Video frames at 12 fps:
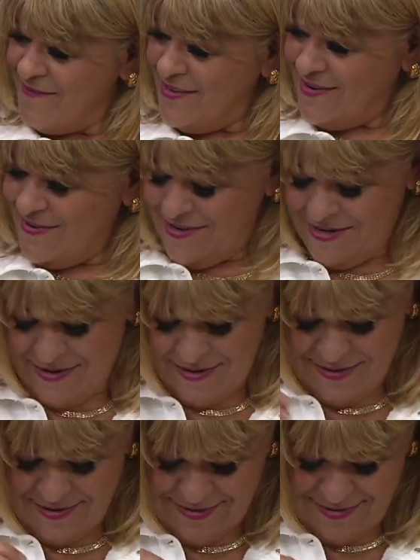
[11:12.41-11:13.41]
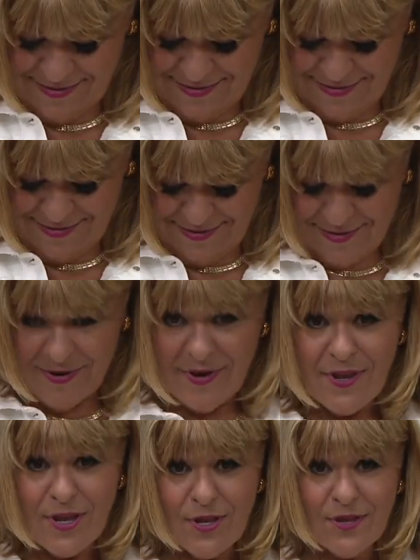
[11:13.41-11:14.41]
Yeah. Nope, you know what it did? It, it
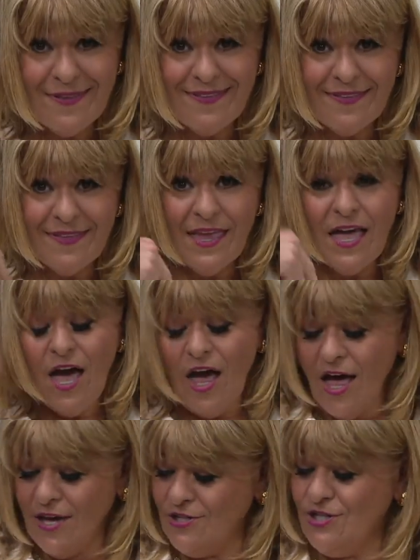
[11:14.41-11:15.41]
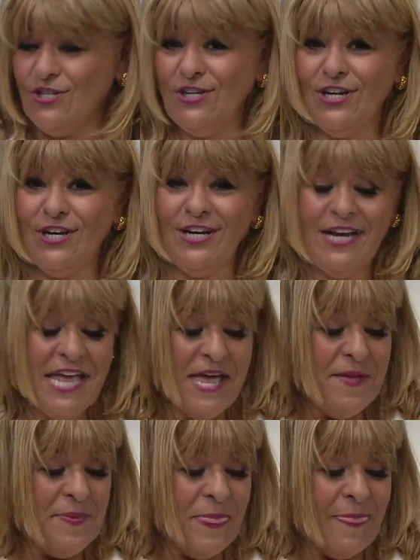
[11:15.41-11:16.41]
disconnected it because I, oh, sugar. I, I,
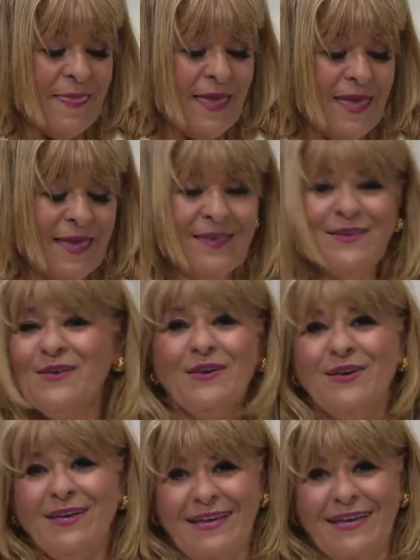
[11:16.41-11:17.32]
took them out of both ears there.